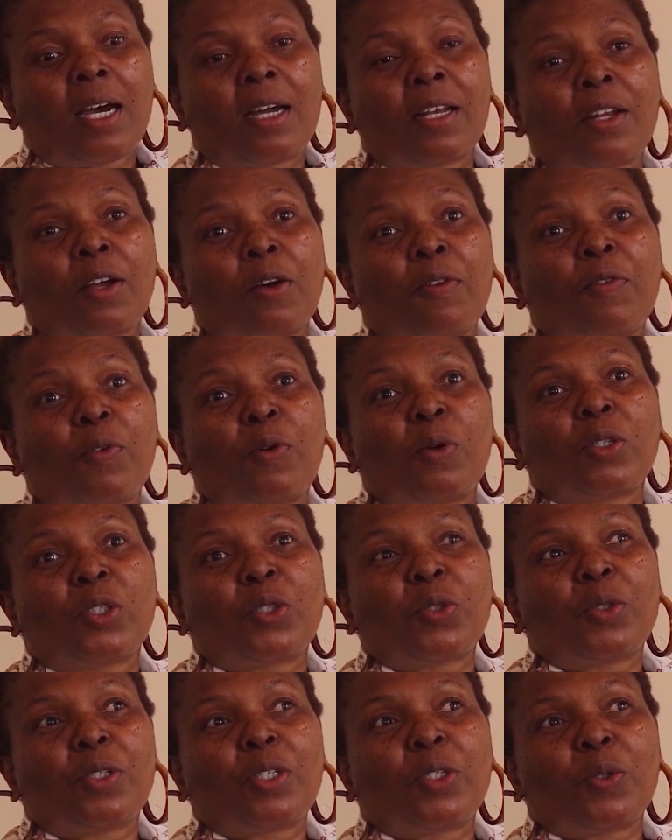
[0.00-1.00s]
and of
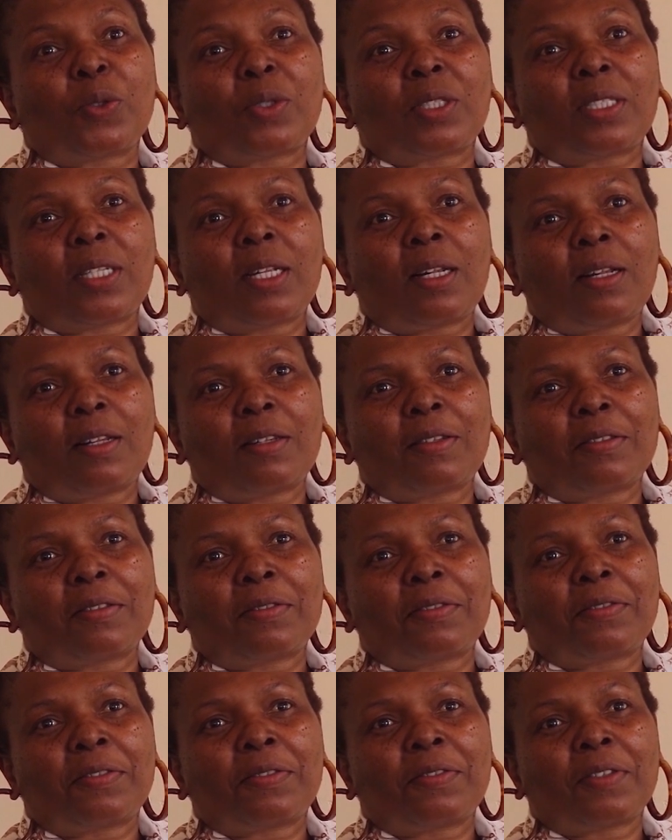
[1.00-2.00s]
course you need
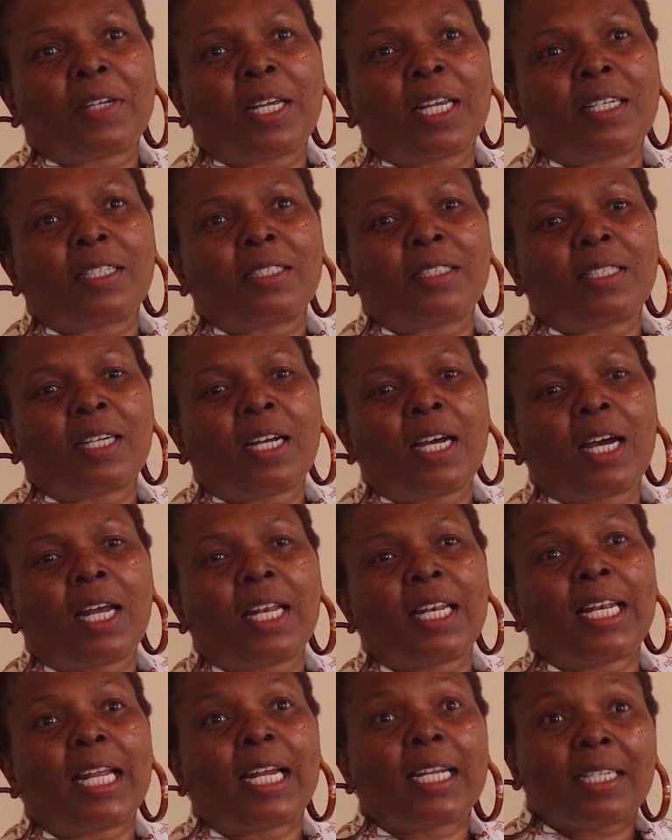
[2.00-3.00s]
yourself. And
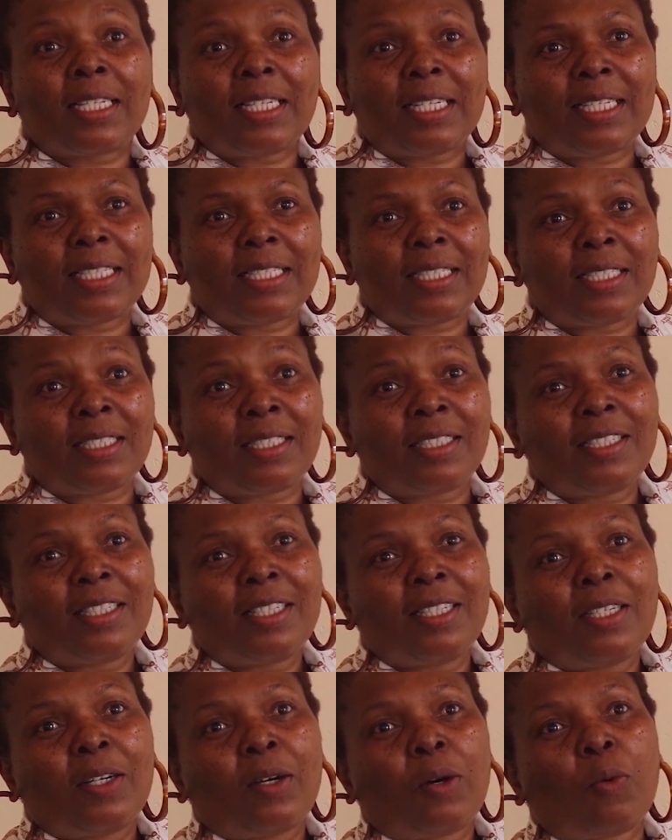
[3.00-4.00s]
luckily,
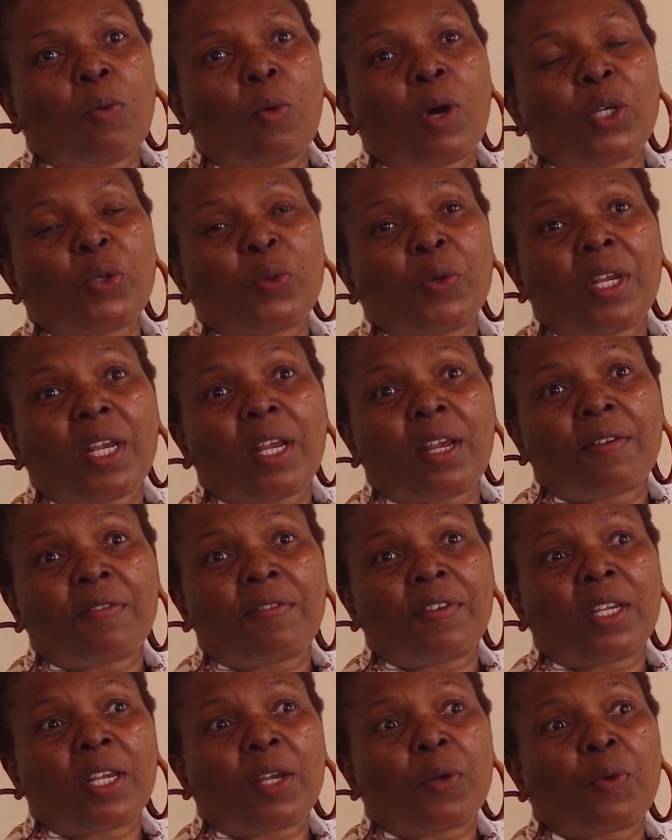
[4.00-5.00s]
what we
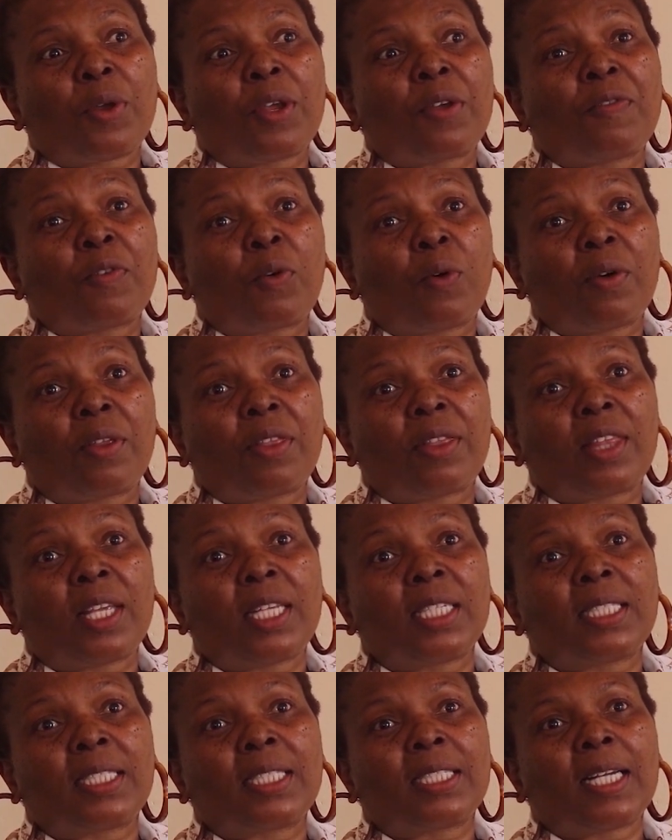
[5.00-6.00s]
have here, we've got
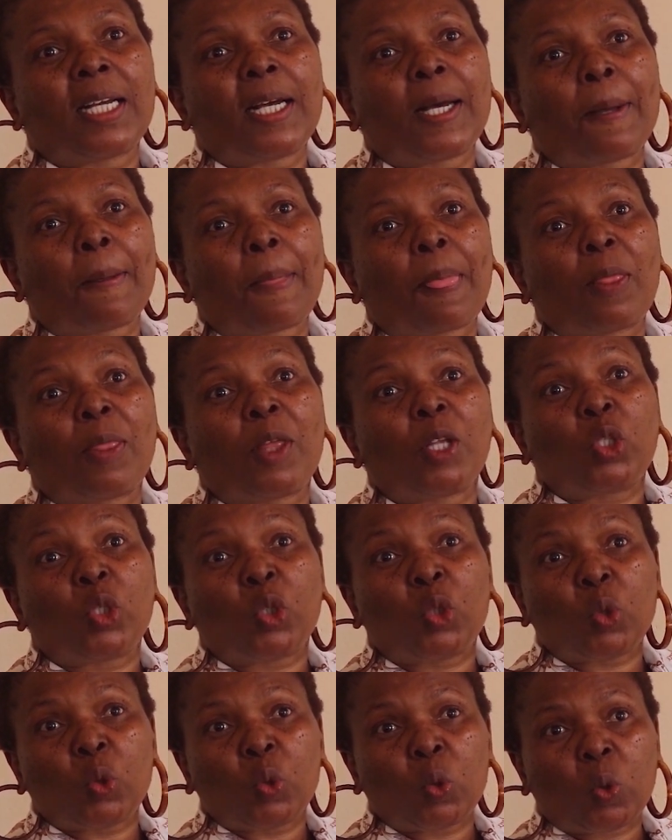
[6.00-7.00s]
this the
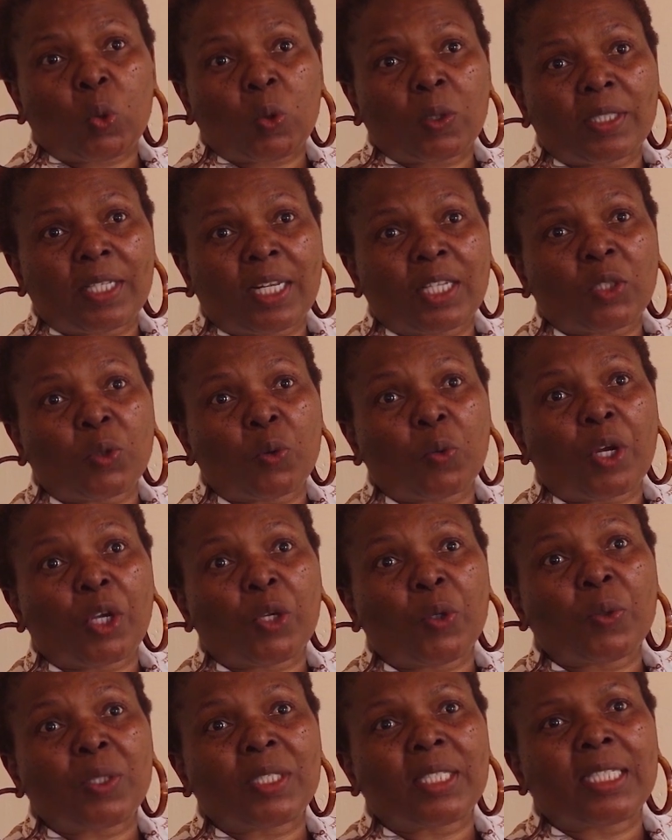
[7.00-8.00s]
tool that you
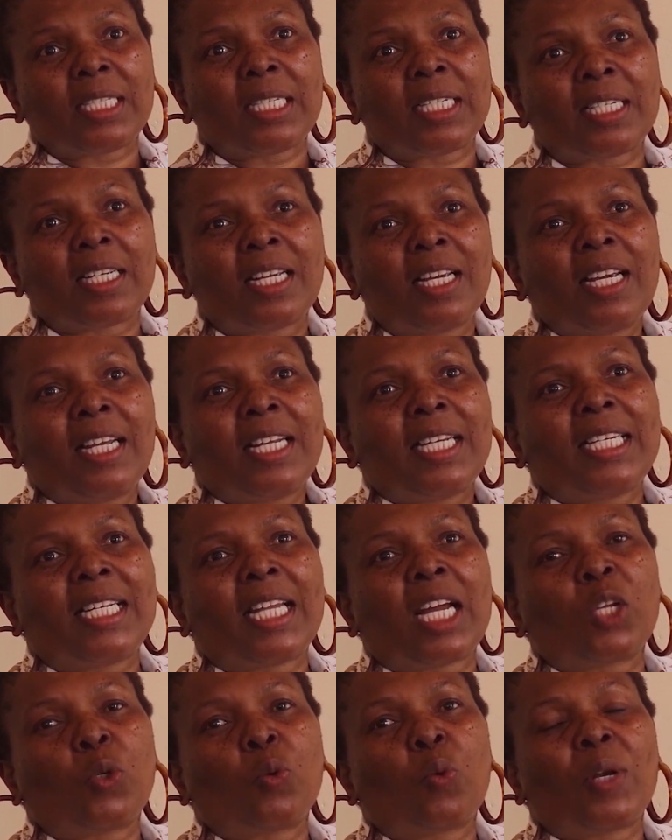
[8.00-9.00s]
are using
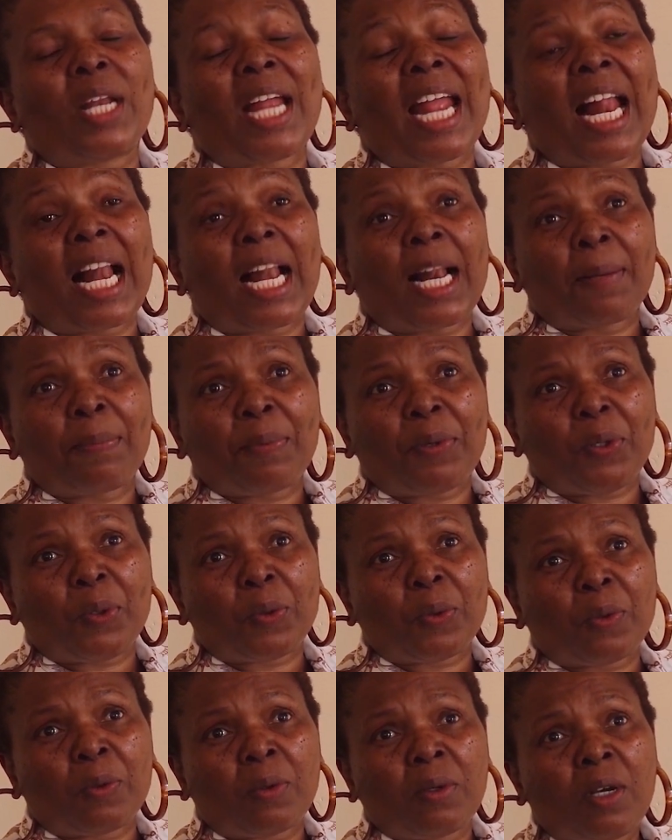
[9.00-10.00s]
that will help
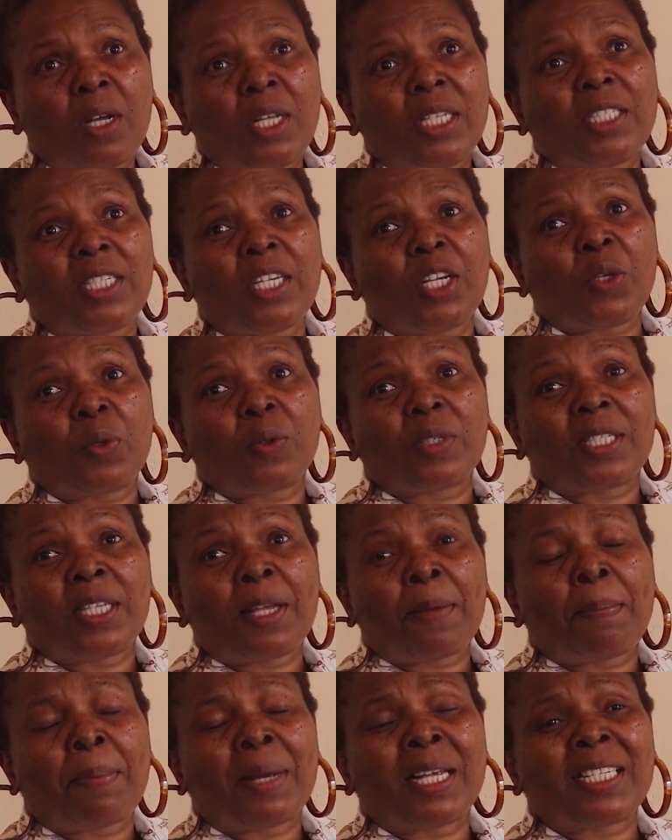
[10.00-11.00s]
you take you
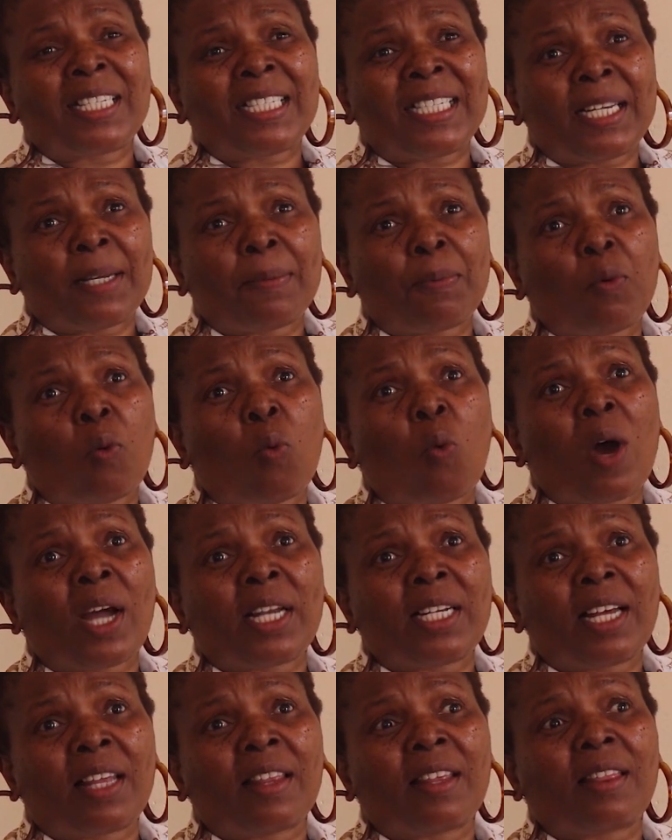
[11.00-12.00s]
step by step.
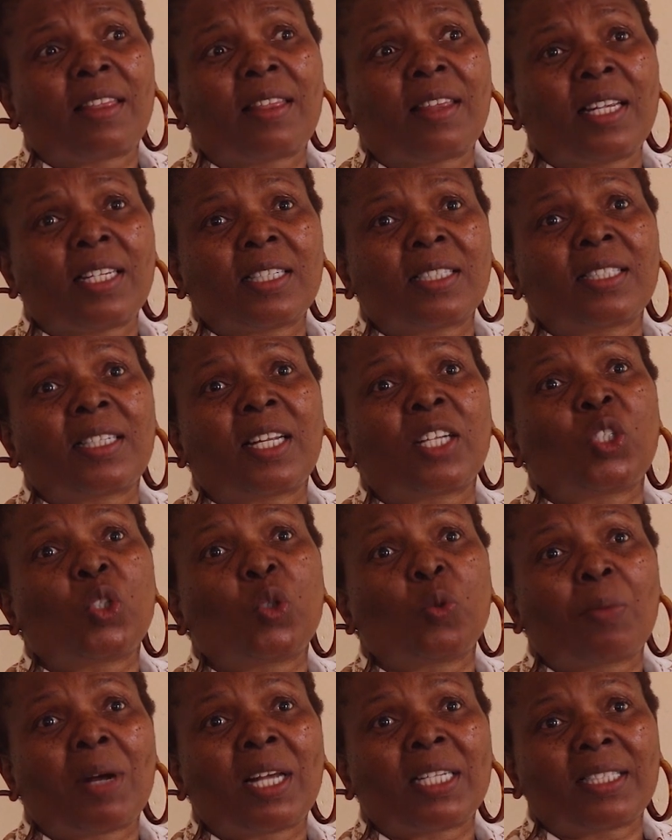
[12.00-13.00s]
What are the things
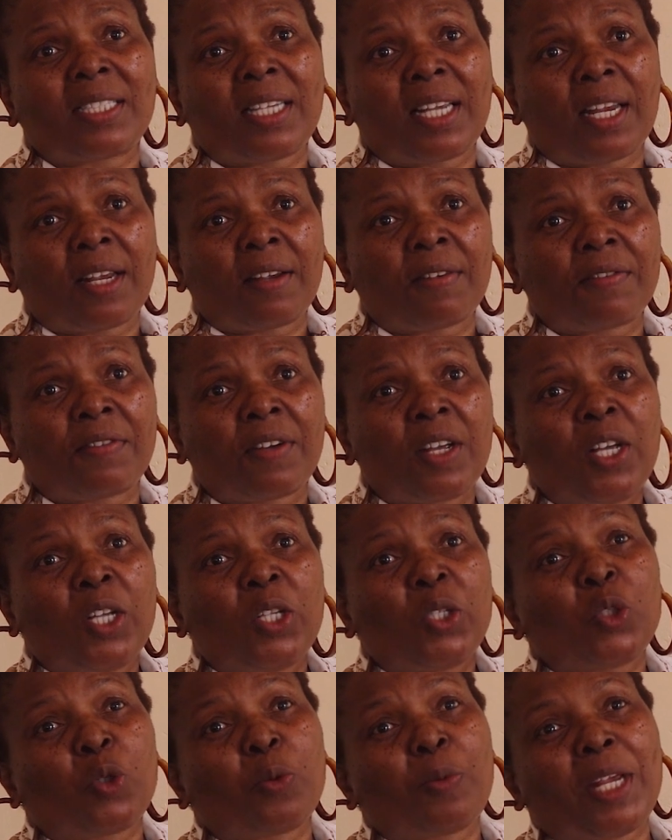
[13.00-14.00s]
that you must have
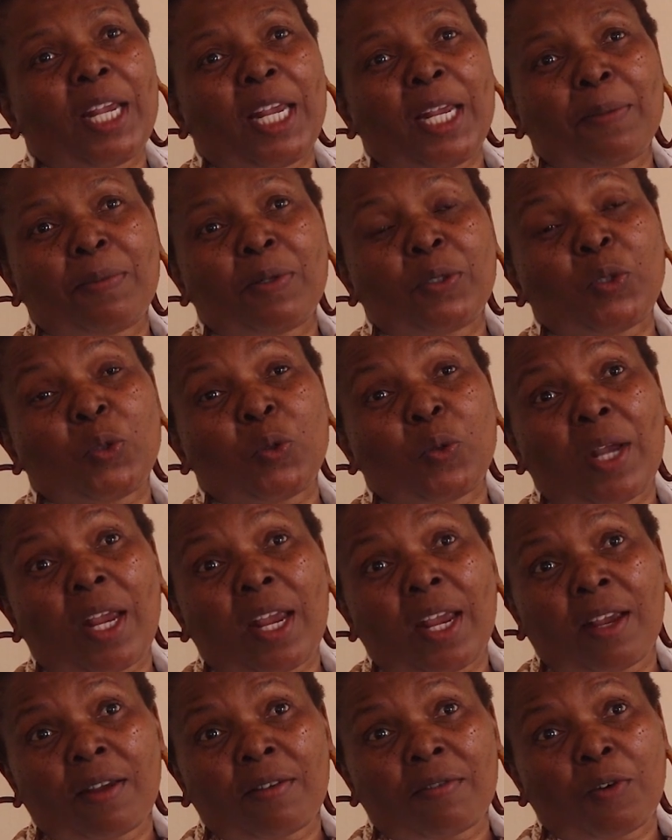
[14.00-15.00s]
to be able to
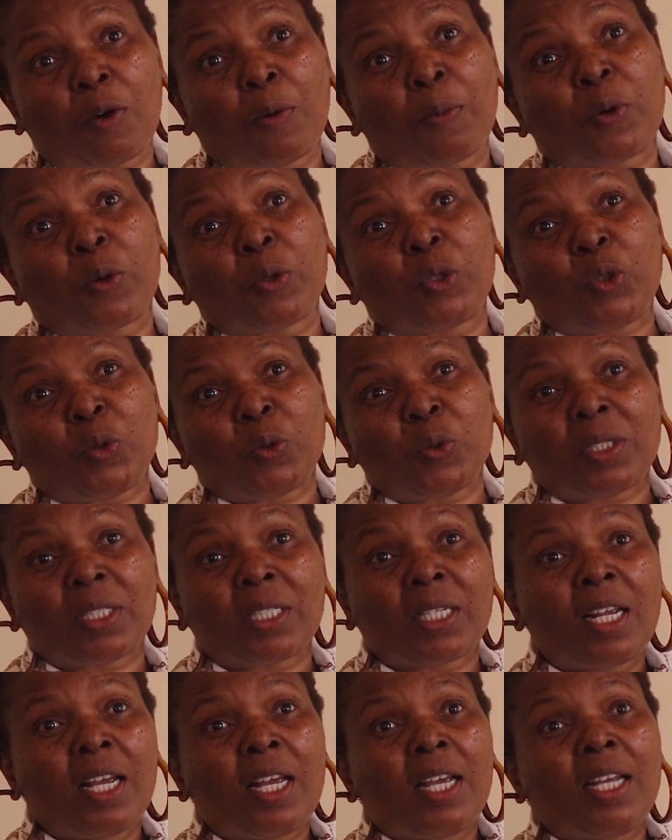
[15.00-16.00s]
have or produce